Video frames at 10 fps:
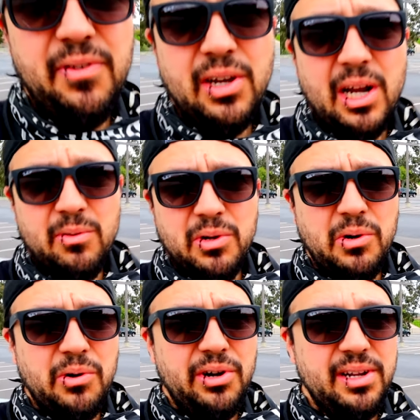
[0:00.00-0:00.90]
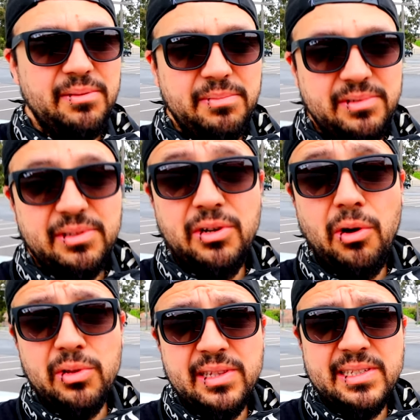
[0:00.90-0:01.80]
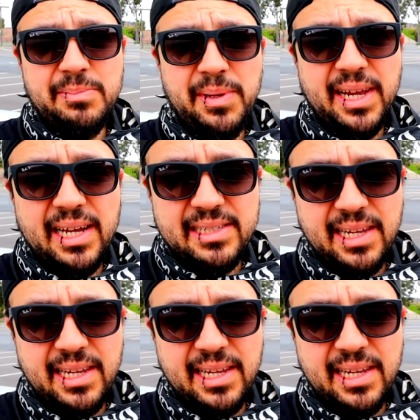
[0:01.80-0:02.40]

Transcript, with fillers: figure I record and, you know, holding this big ass